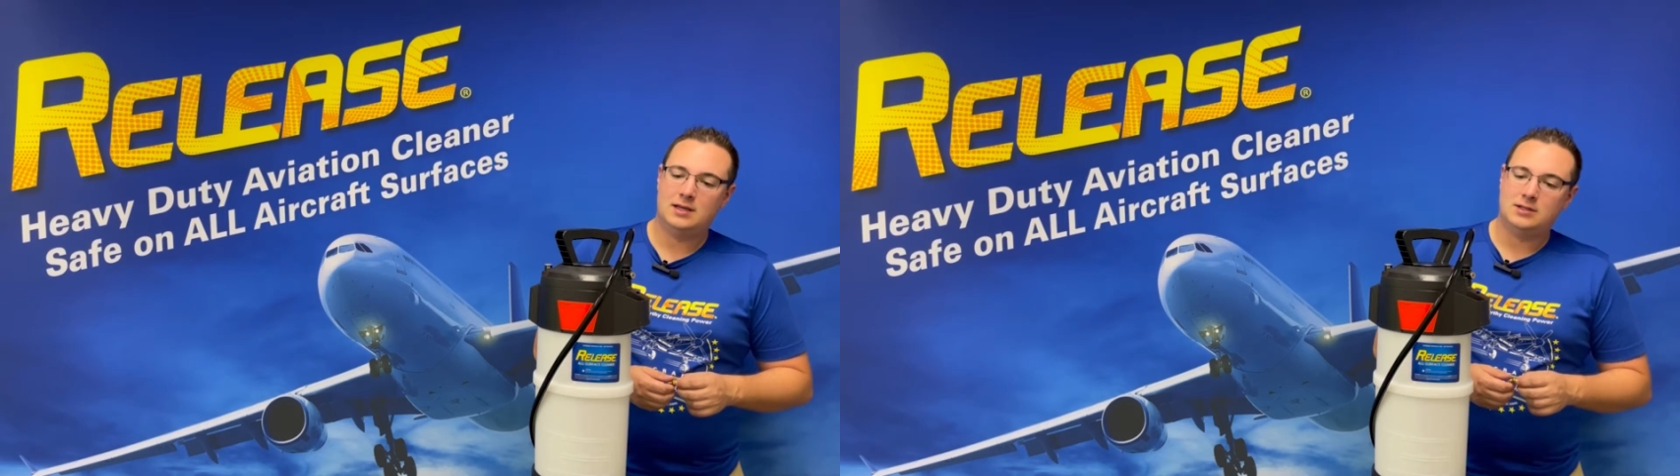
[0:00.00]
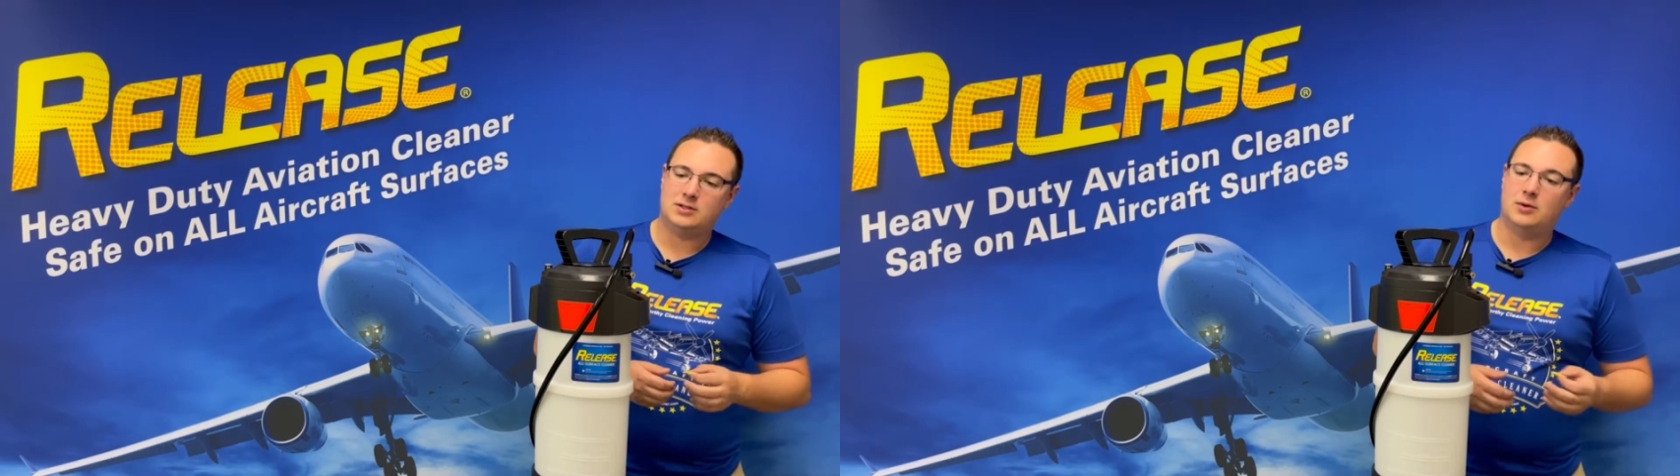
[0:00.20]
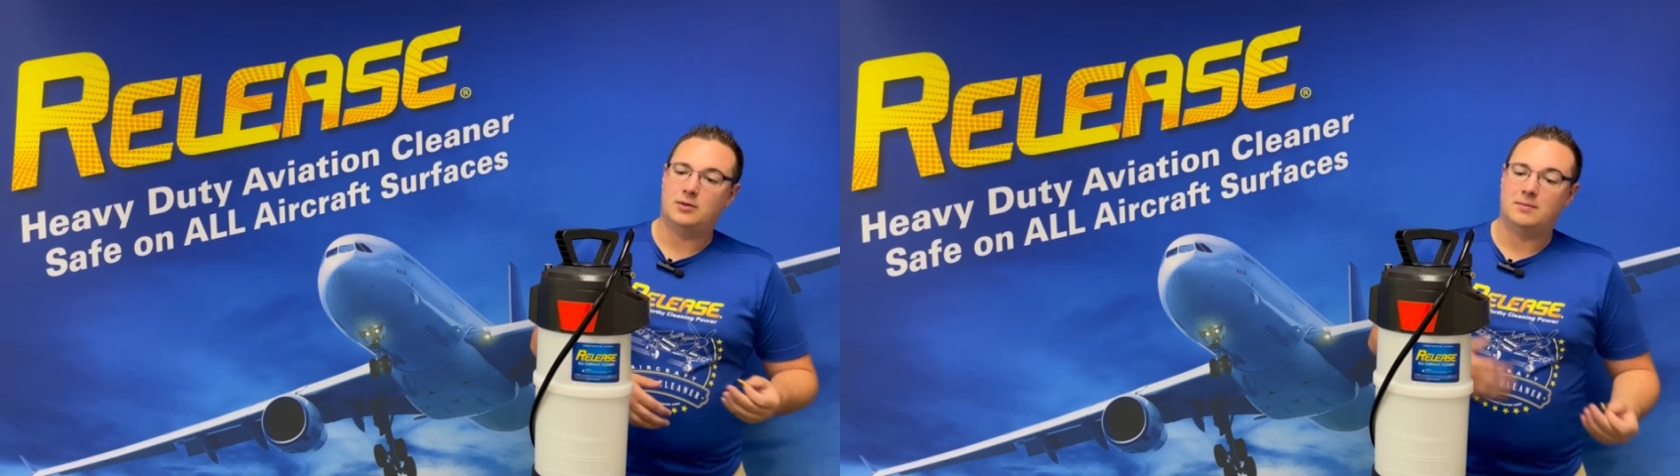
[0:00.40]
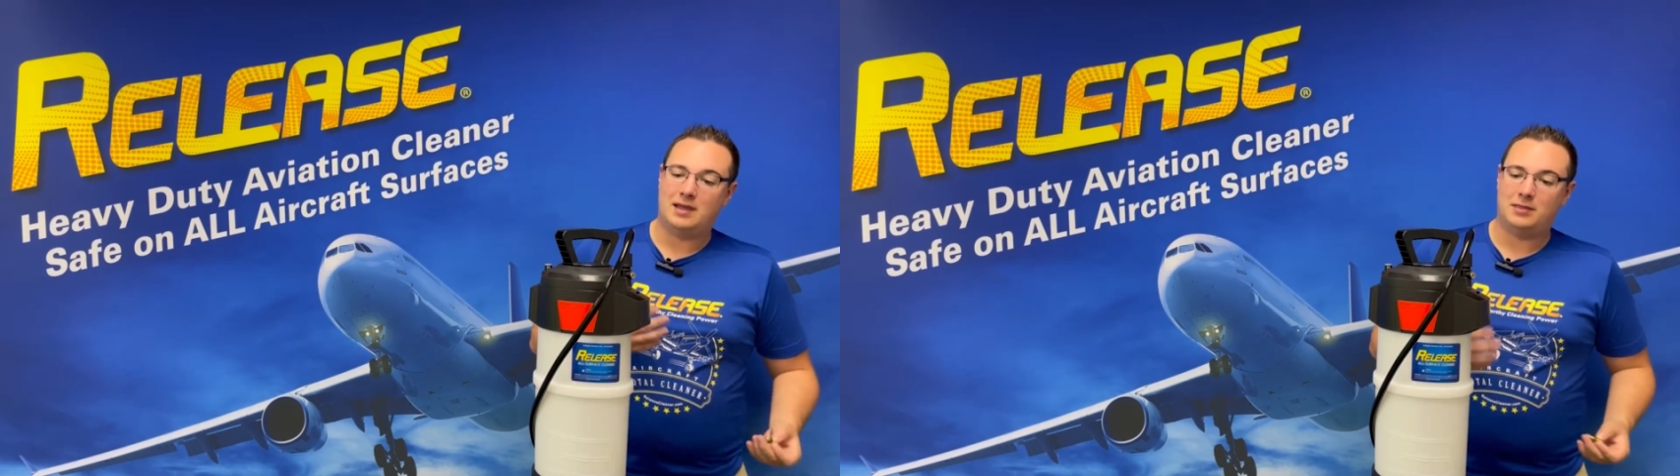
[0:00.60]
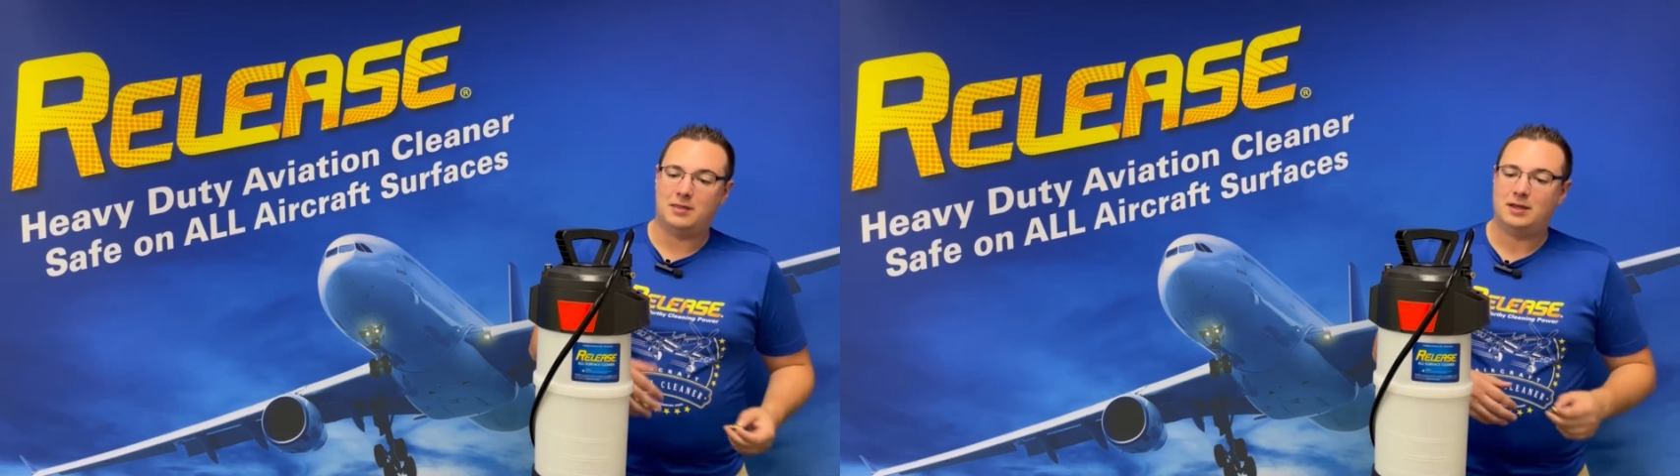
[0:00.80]
So the
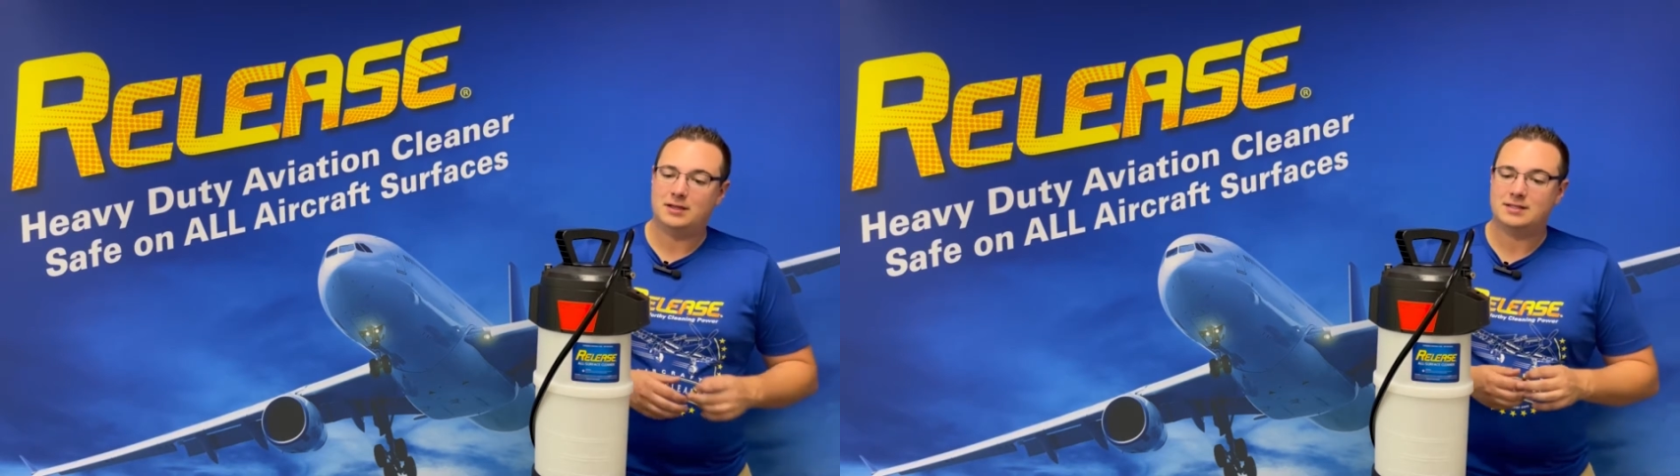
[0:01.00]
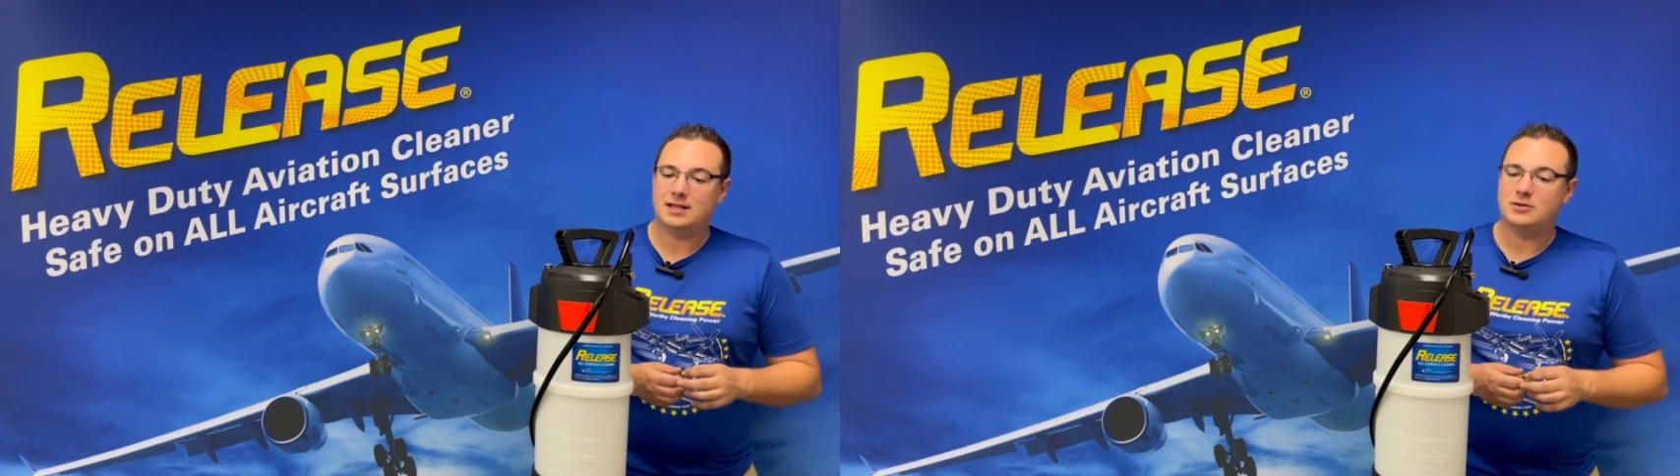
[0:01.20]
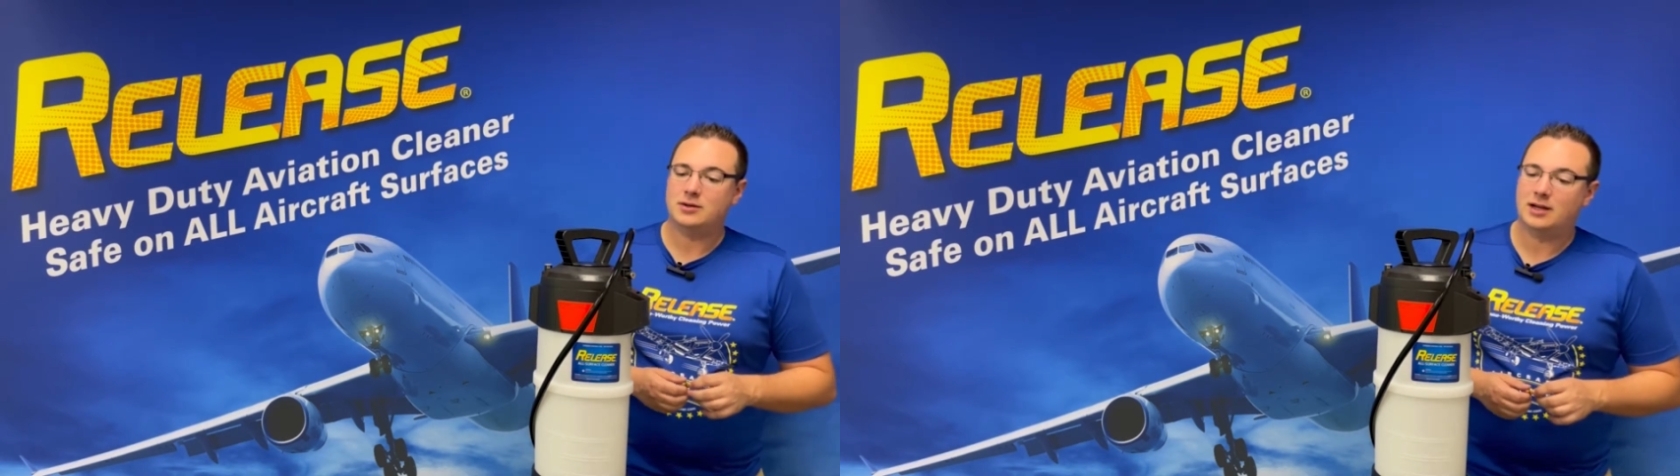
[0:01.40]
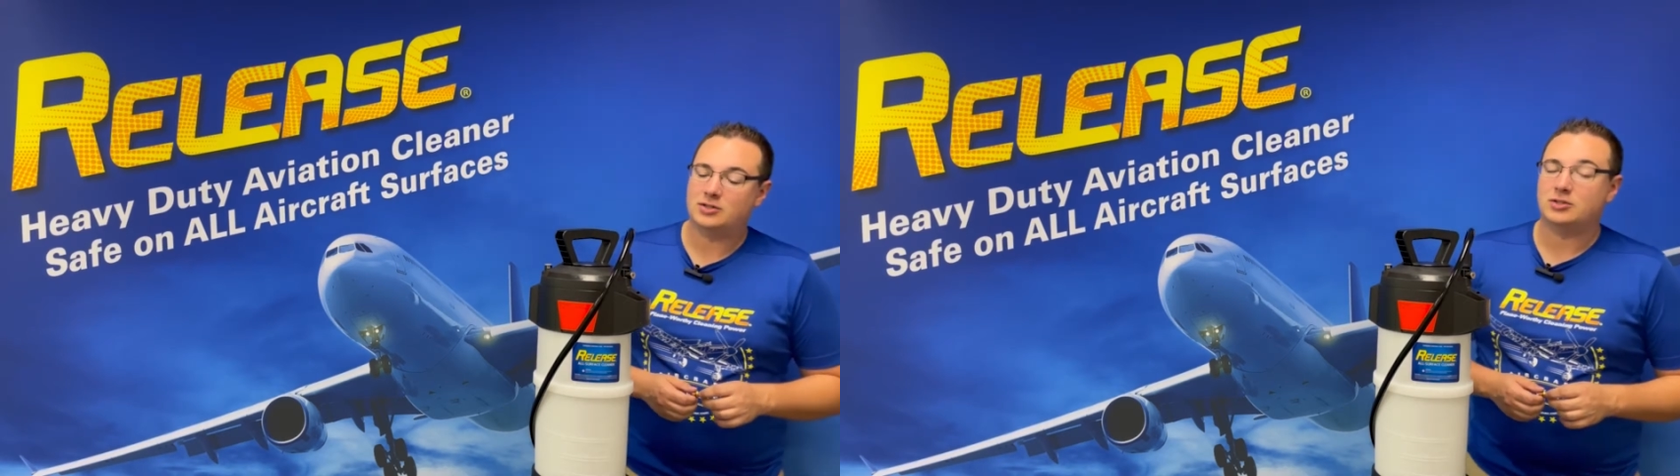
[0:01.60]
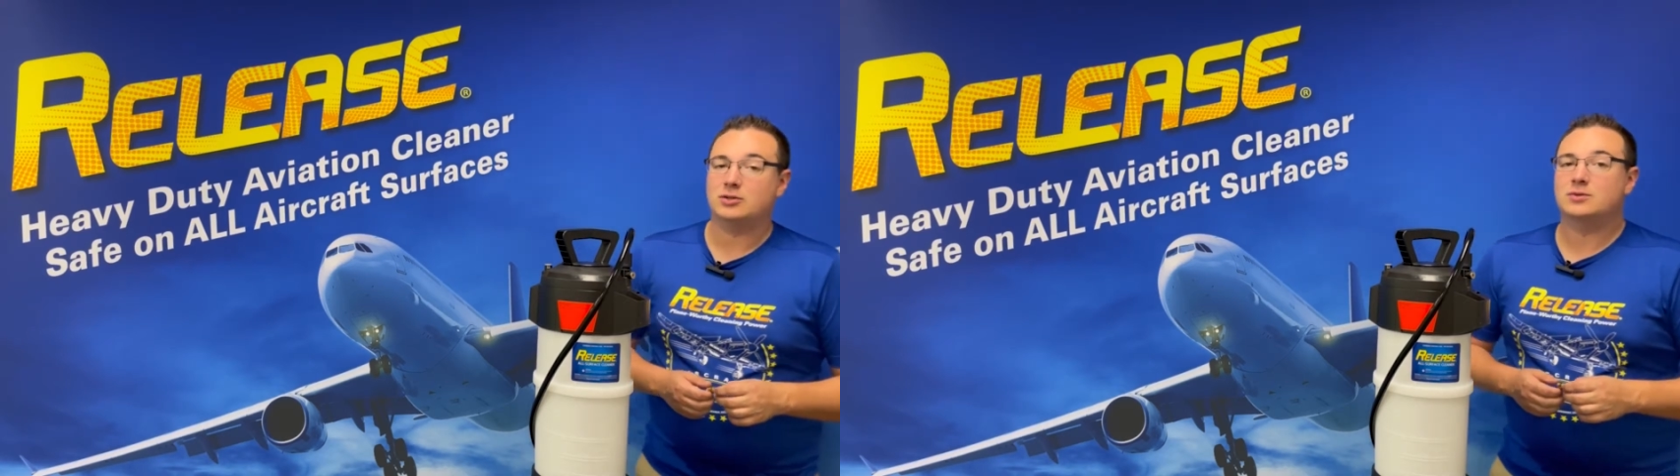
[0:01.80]
main thing is that you can
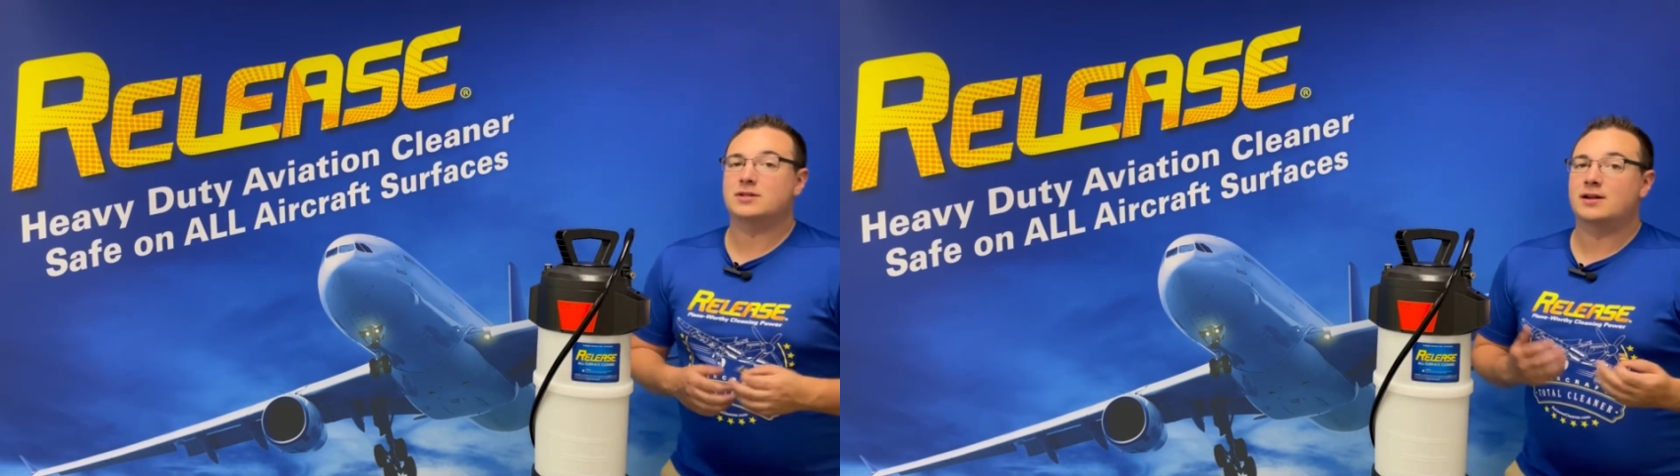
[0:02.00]
actually use